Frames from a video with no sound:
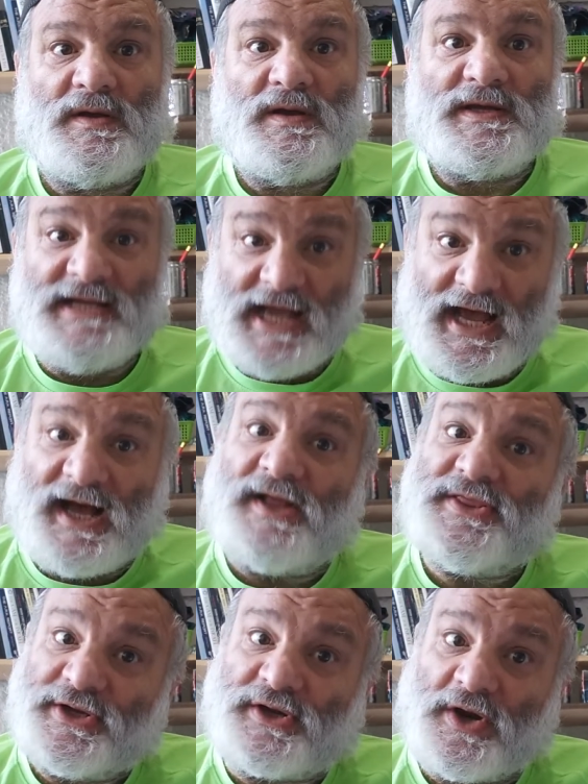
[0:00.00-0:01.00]

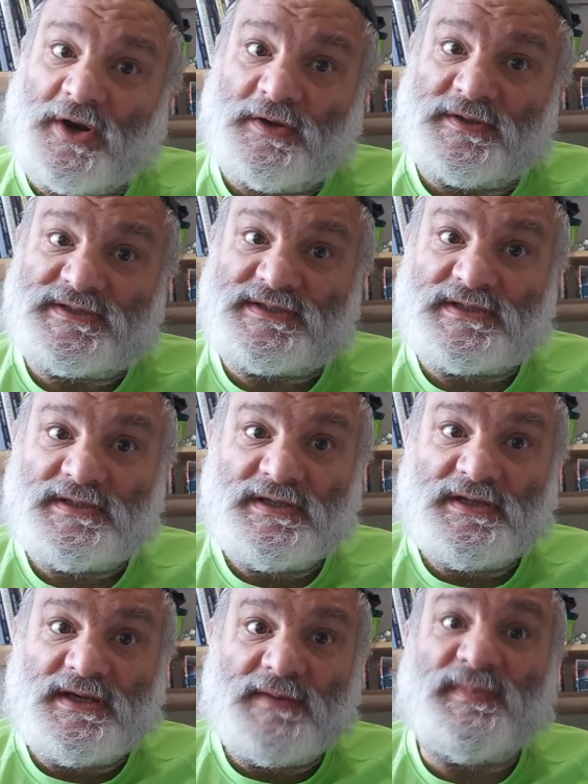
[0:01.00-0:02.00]
Yeah, the Kurds.
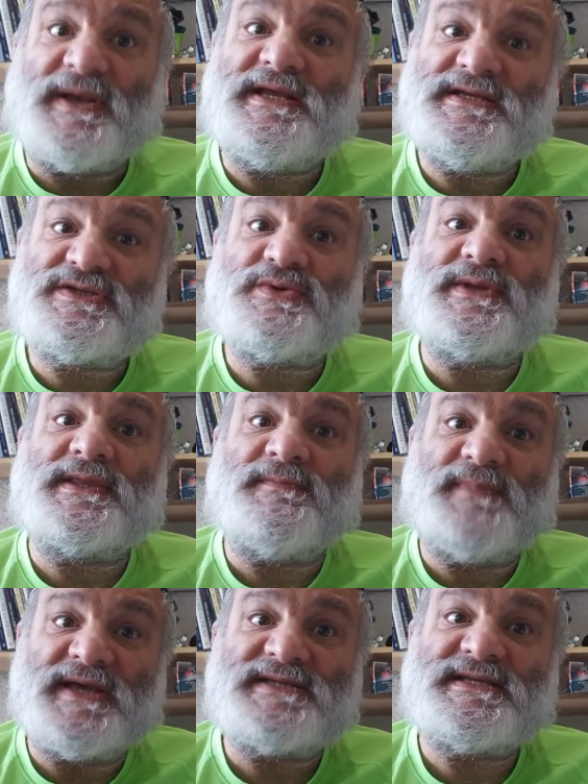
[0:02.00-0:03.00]
But he's doing the
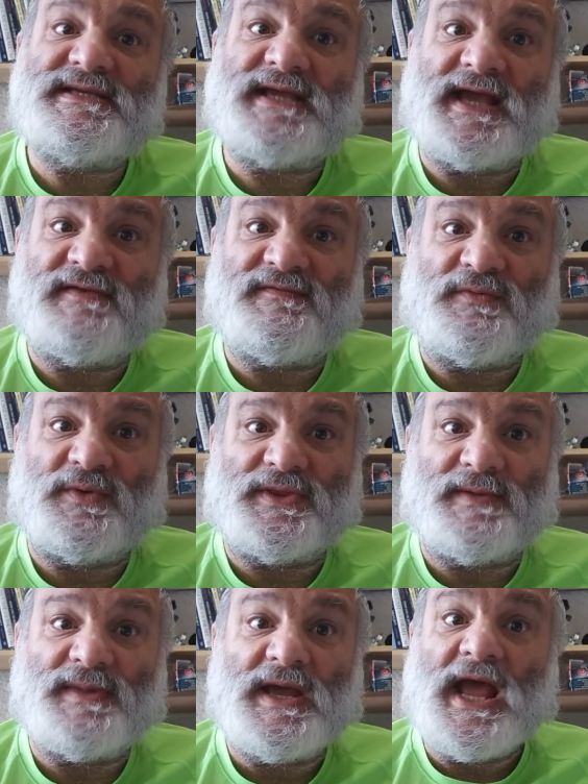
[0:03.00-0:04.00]
best he can for
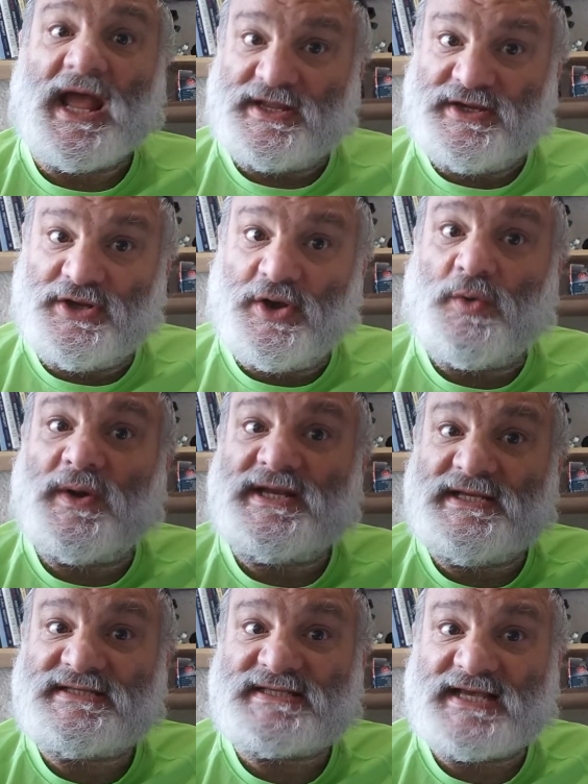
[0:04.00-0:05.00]
them. And you know what
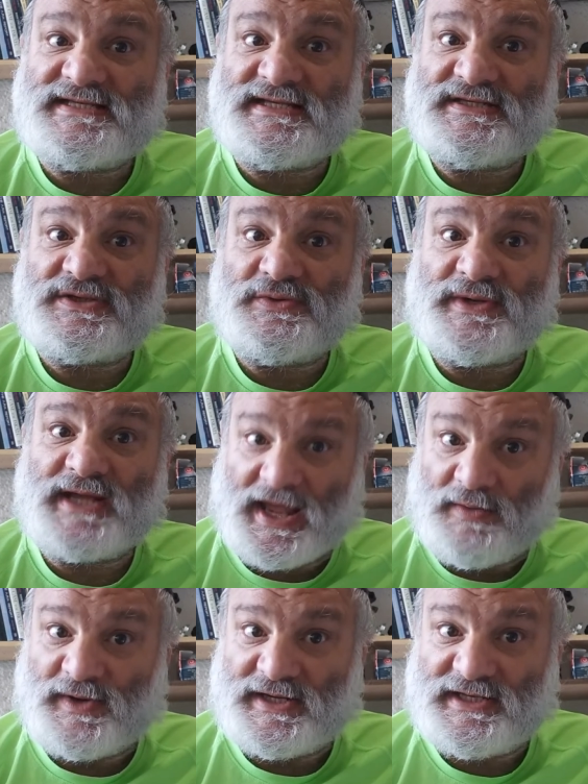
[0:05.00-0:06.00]
he says he's doing
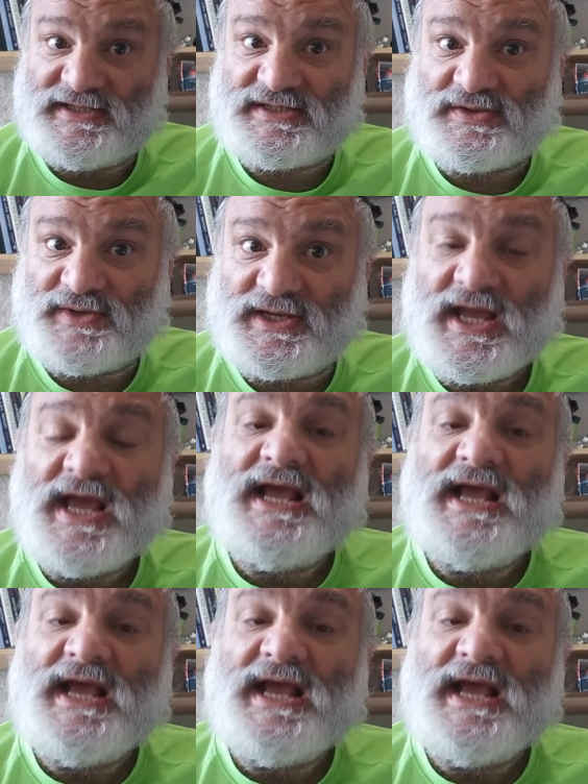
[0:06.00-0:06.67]
and what he is doing?